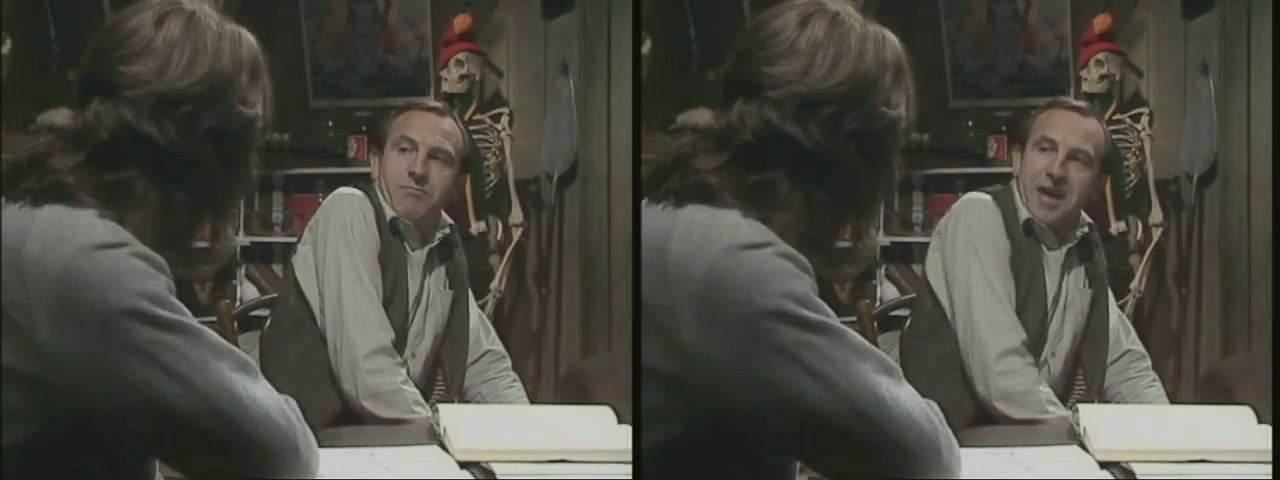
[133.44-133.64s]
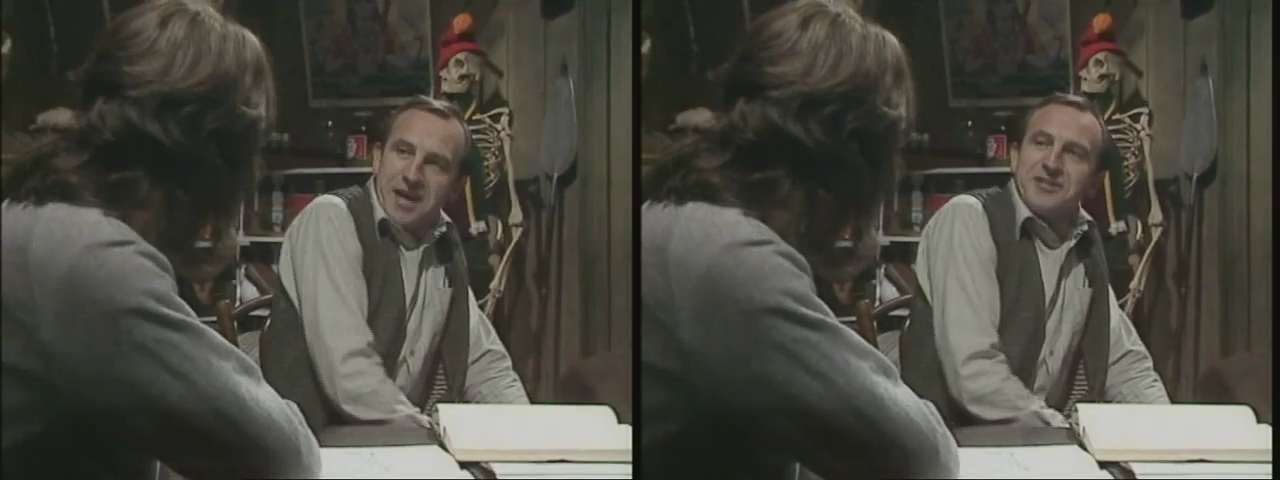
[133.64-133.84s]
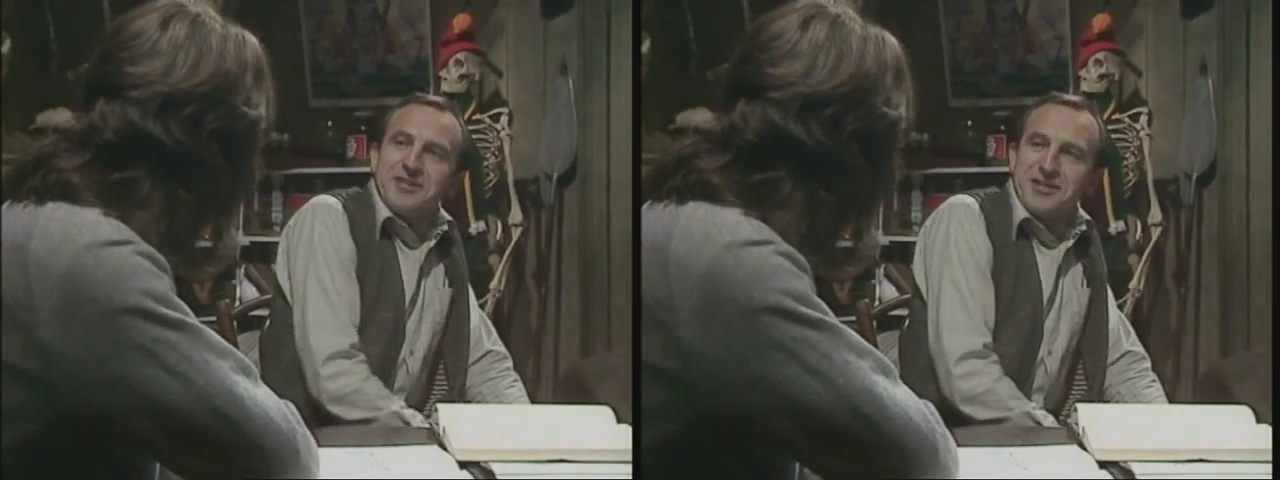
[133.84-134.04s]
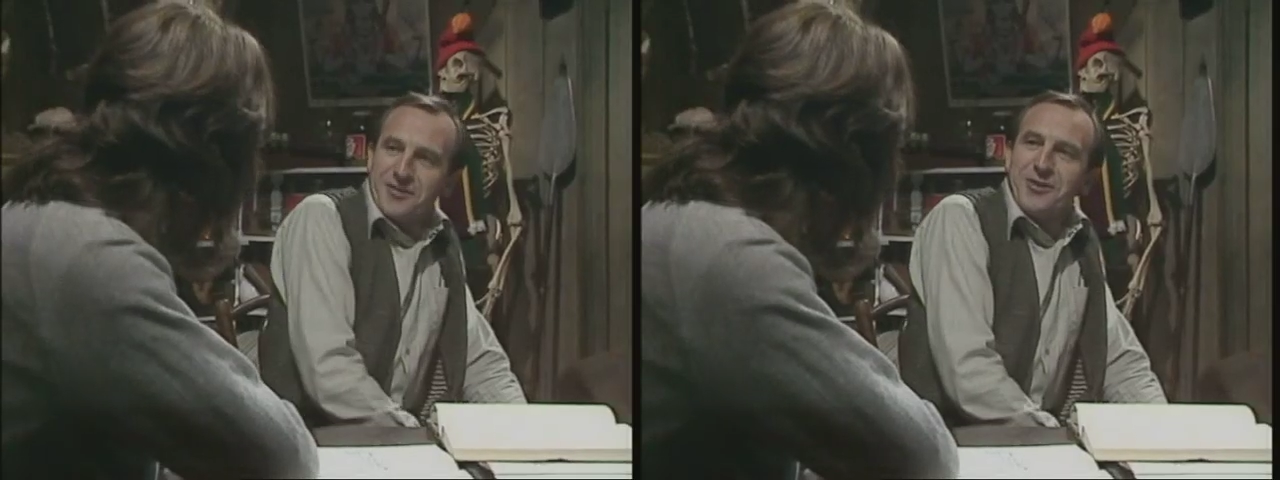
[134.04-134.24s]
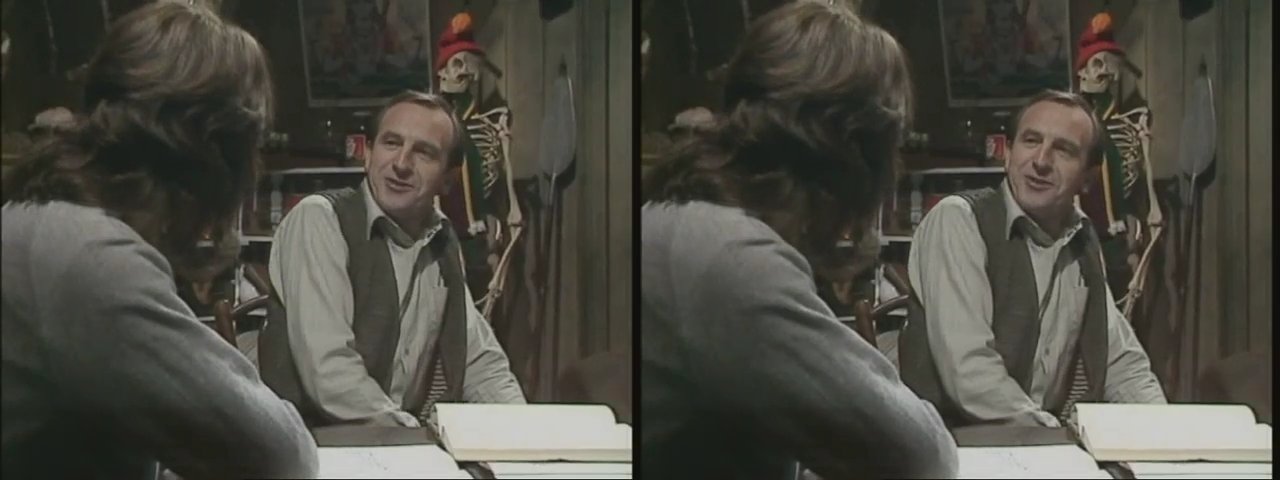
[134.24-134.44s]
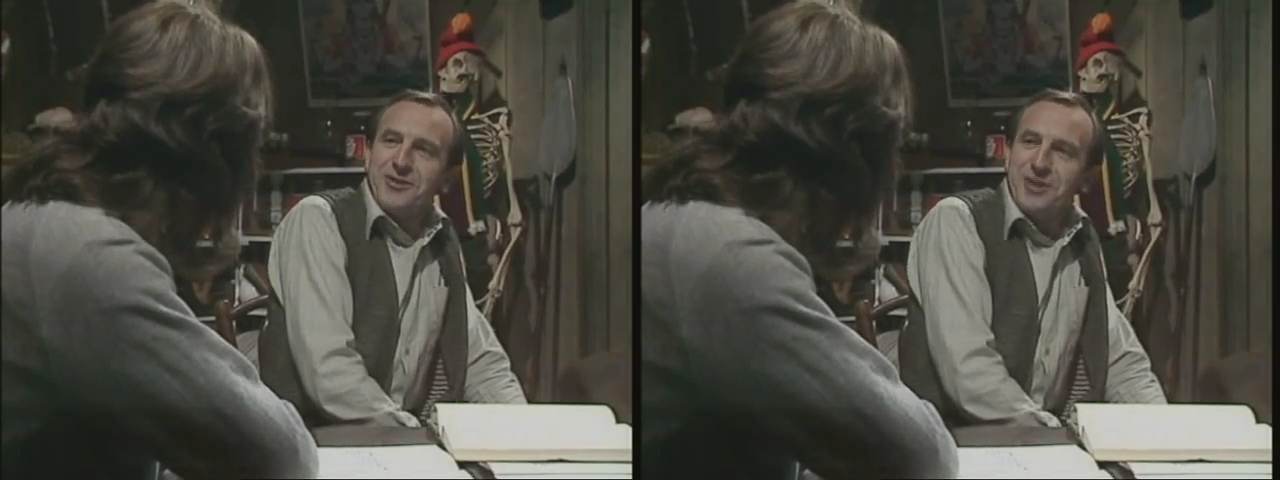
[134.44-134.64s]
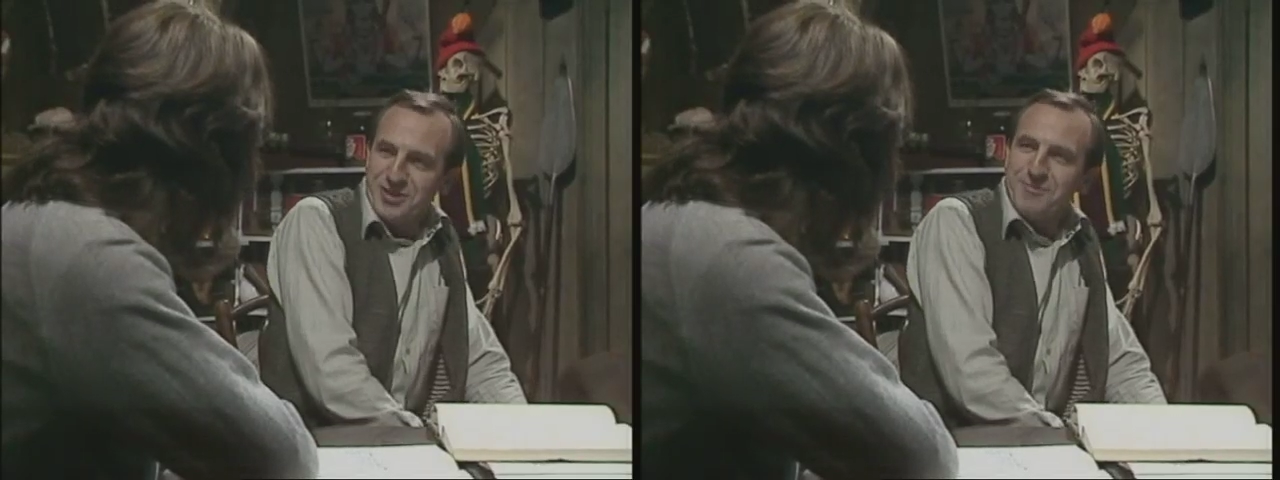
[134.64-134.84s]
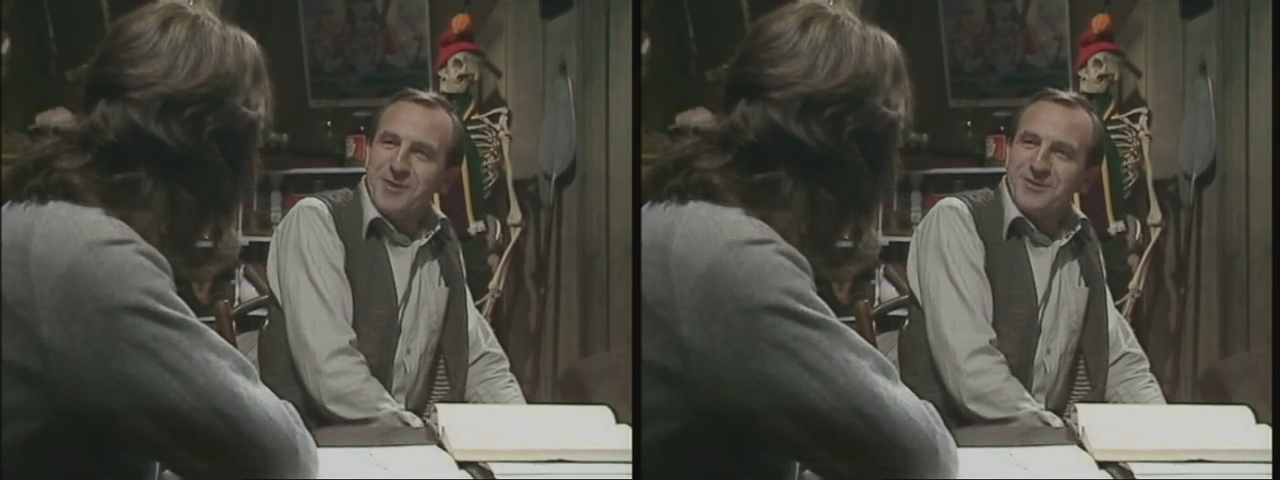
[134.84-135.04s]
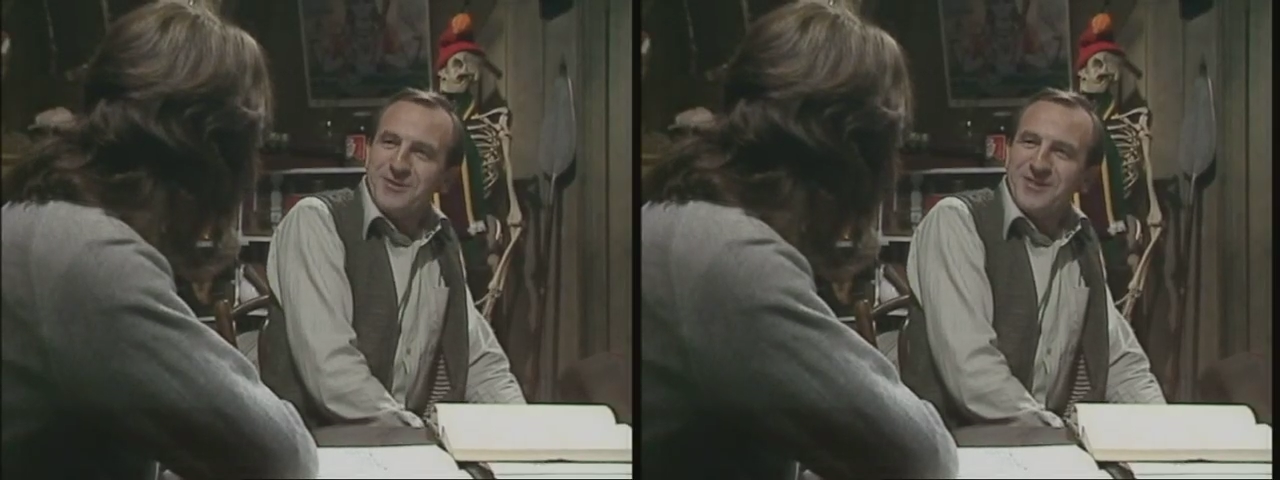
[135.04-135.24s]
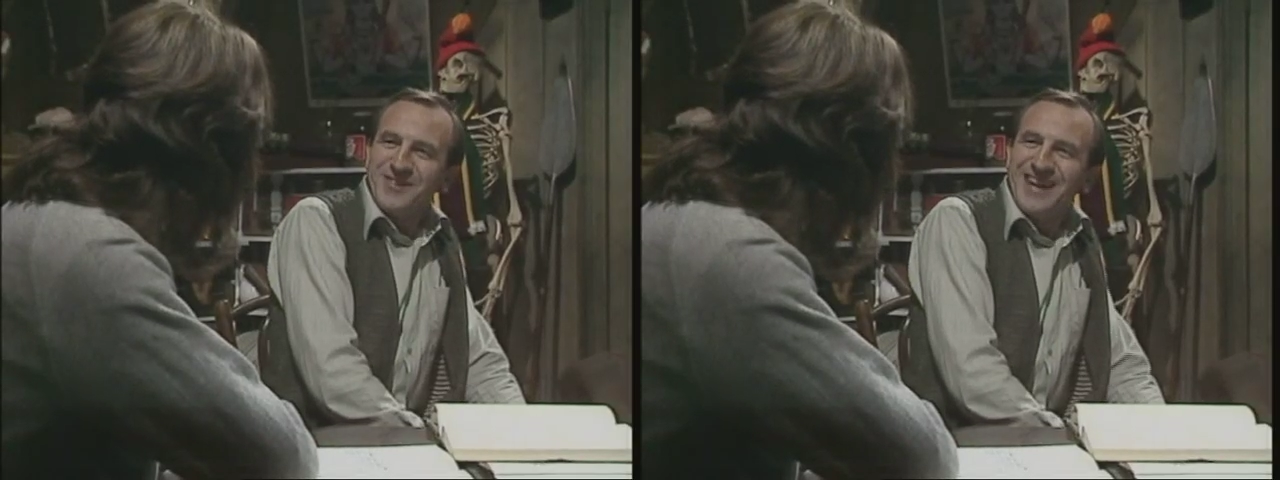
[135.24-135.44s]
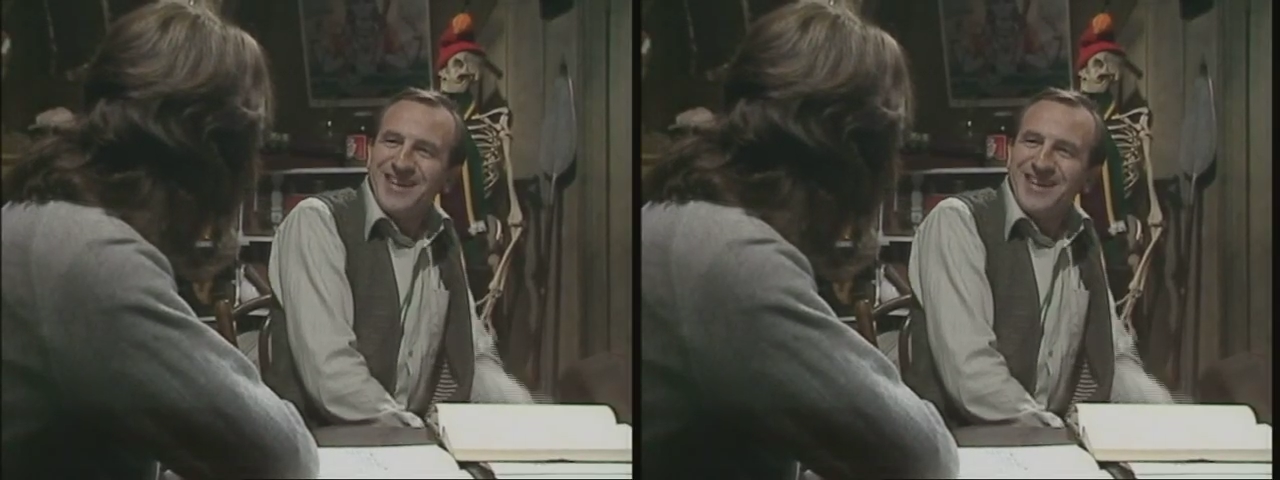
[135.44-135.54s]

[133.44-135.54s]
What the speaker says: Yes, of course I do. You're supposed to.